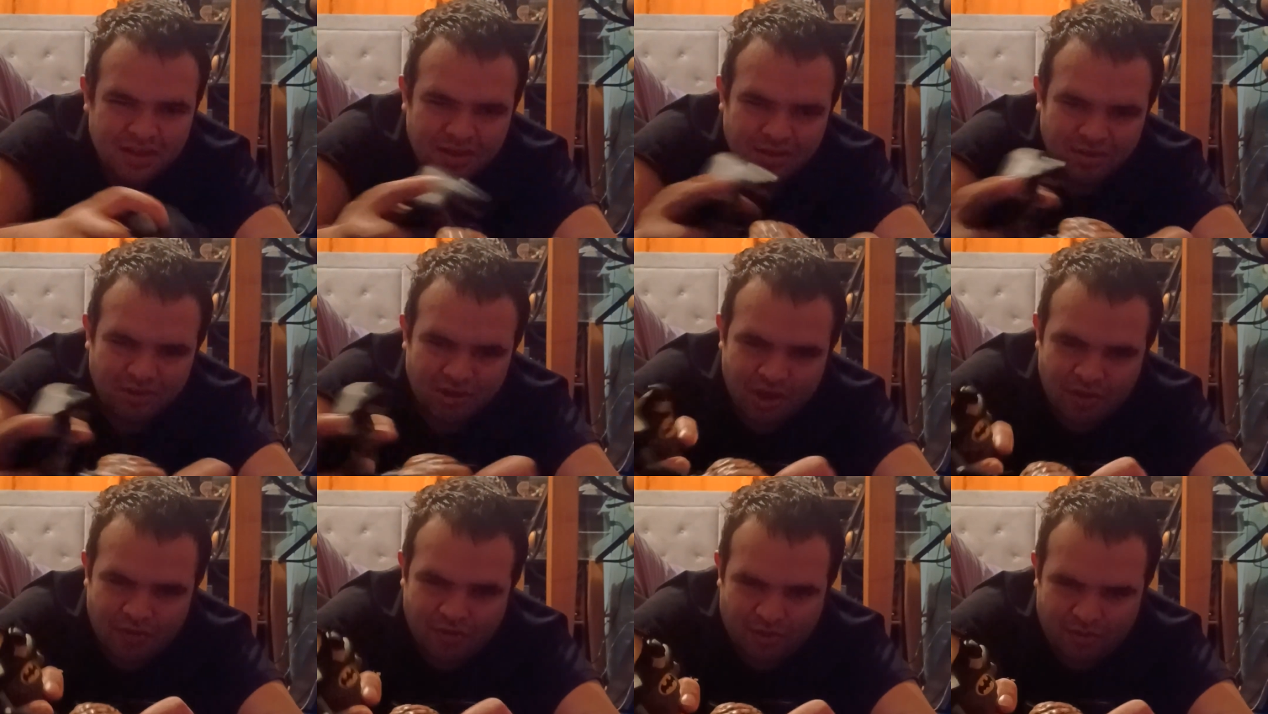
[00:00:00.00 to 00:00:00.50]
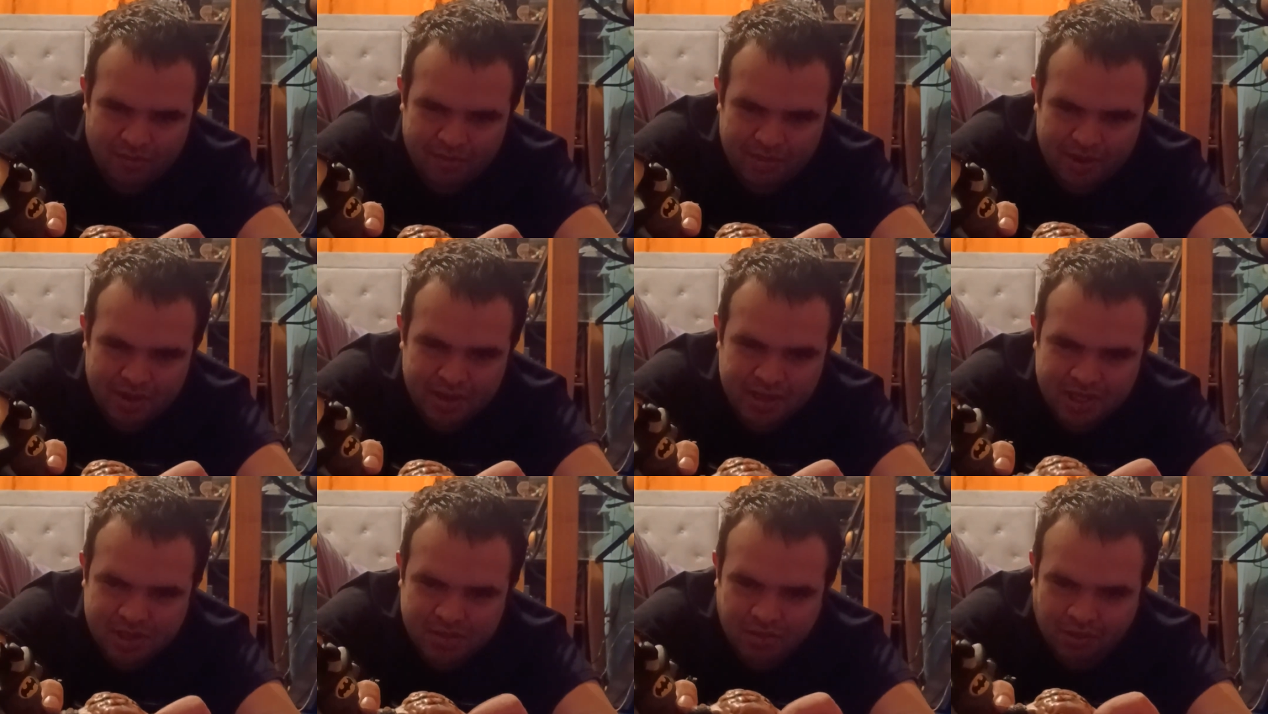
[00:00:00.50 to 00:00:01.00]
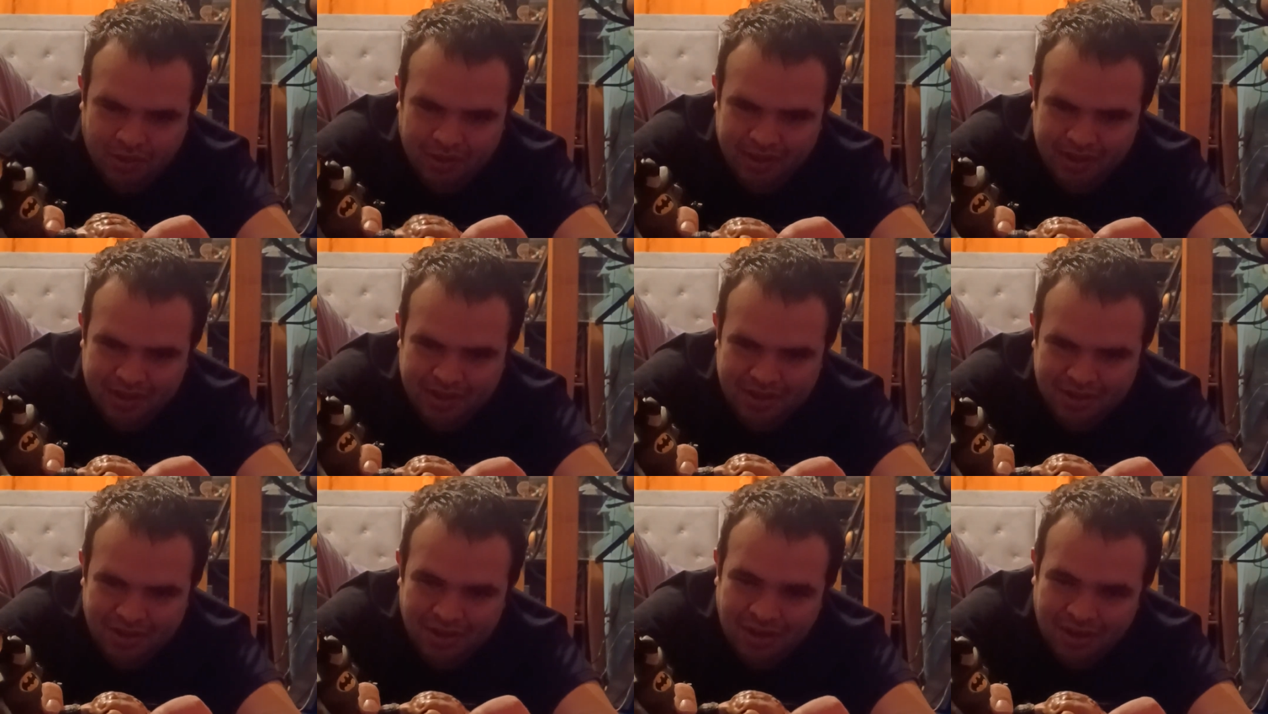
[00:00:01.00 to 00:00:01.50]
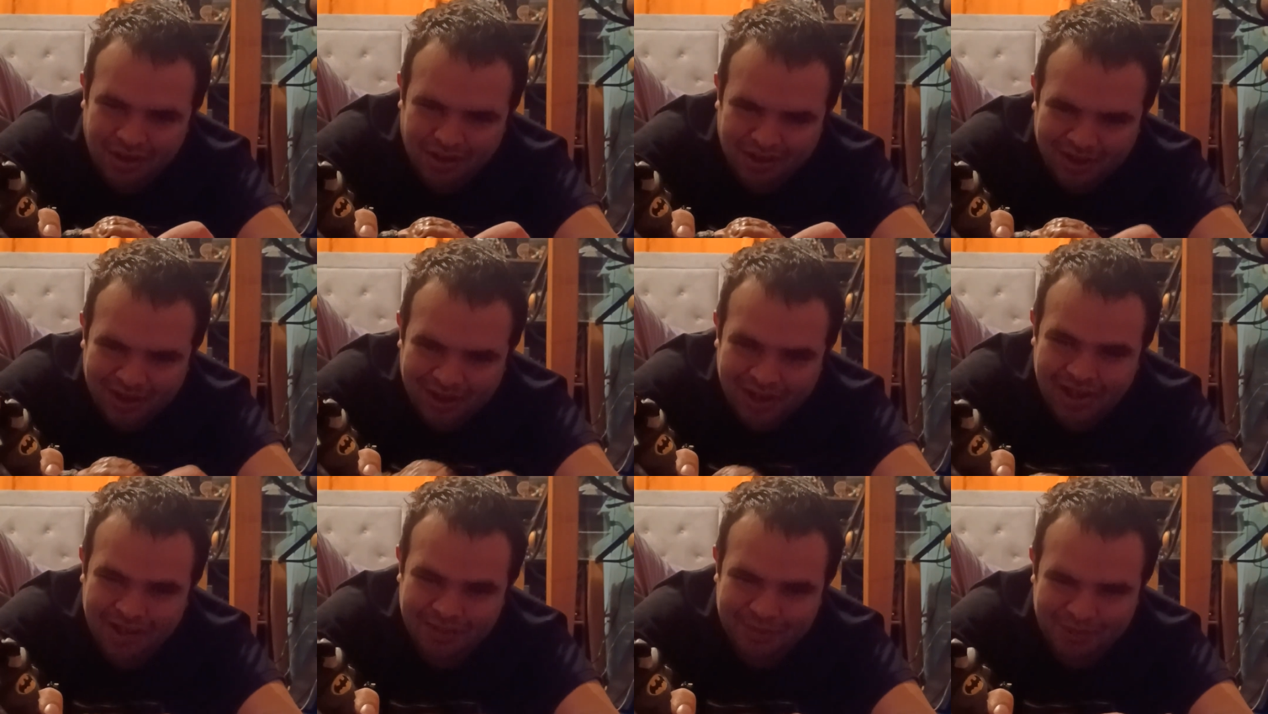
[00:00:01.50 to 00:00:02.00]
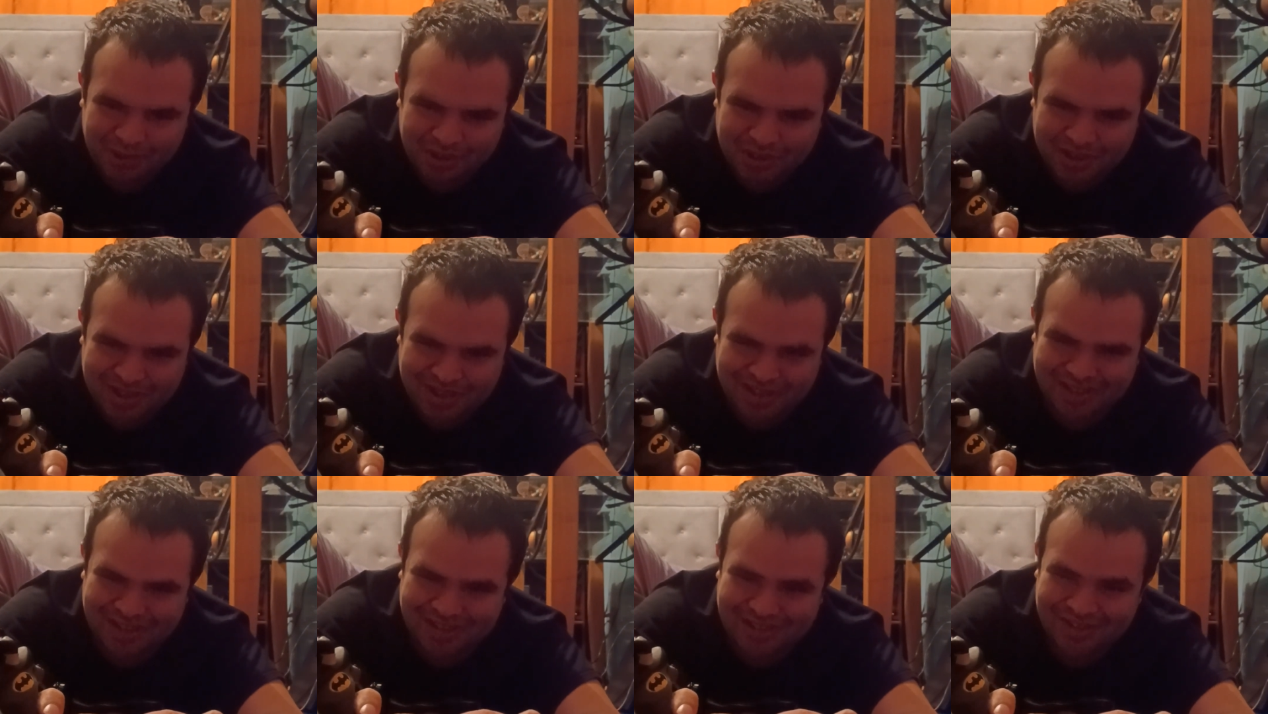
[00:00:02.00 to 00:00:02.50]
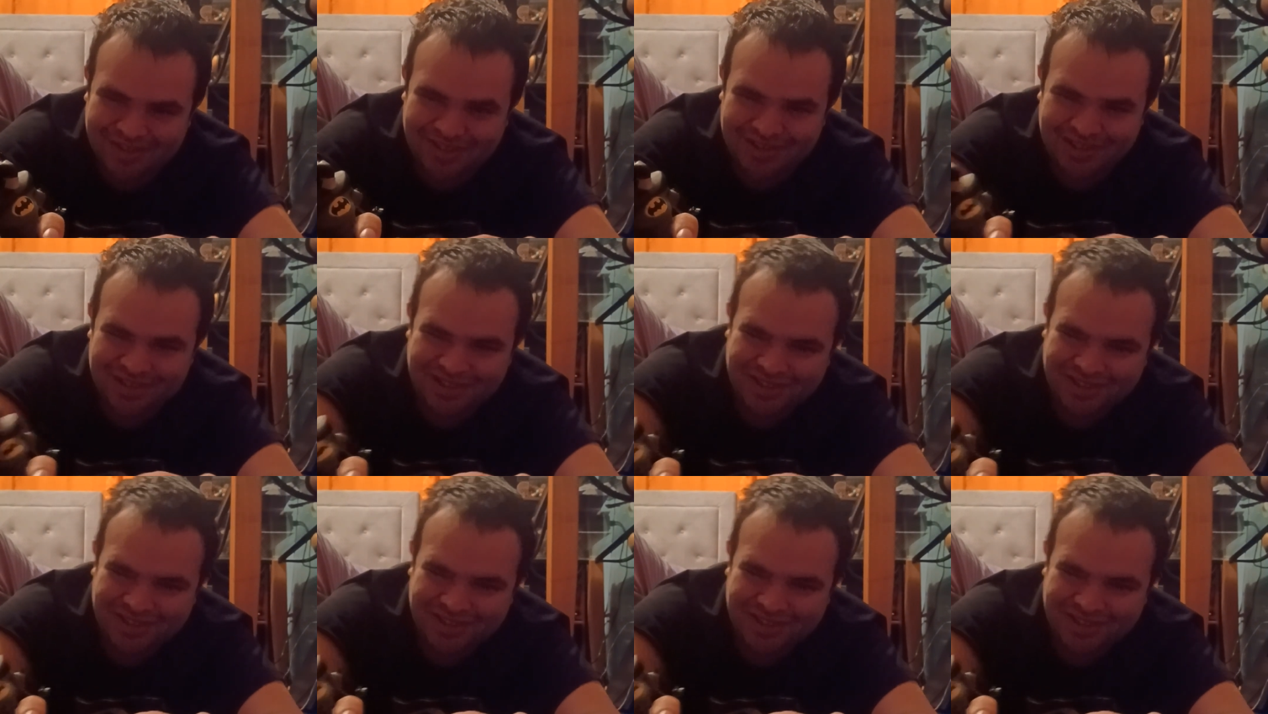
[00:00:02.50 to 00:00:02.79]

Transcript: Never mess with a dog, huh, Batista?